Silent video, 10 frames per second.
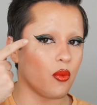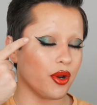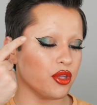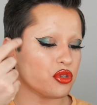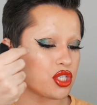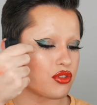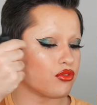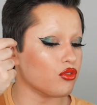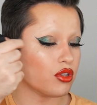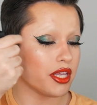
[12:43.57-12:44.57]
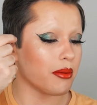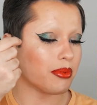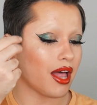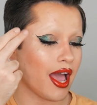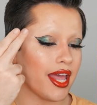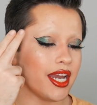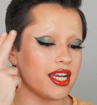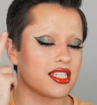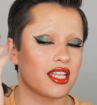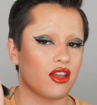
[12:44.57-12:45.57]
when you just fully apply it and
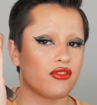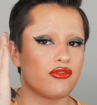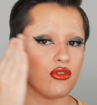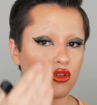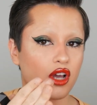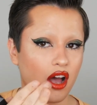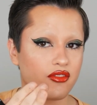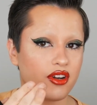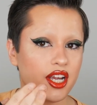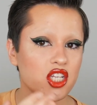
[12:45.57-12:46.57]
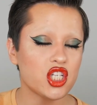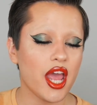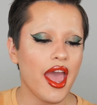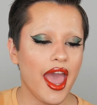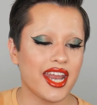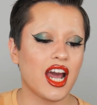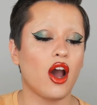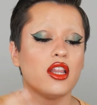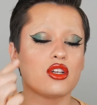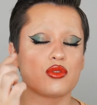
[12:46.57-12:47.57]
it's like full coverage, and
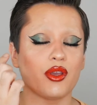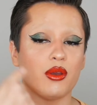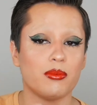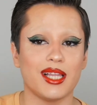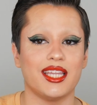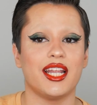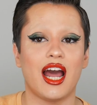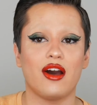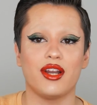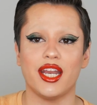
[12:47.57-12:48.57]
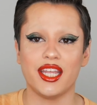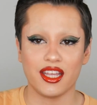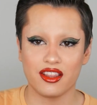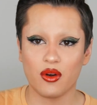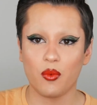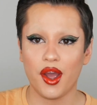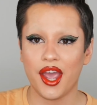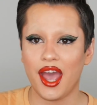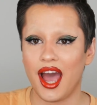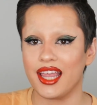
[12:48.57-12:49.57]
how it looks when you blend it out. And either
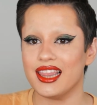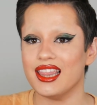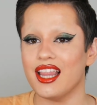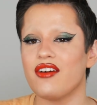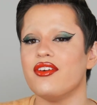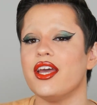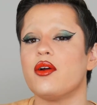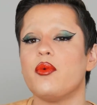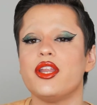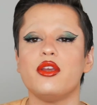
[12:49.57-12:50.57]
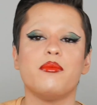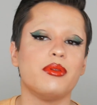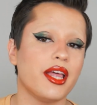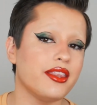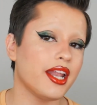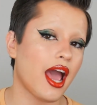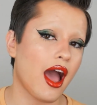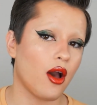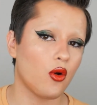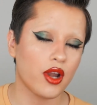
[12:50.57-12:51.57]
way, I love it. When you blend it
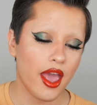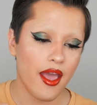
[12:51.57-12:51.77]
out,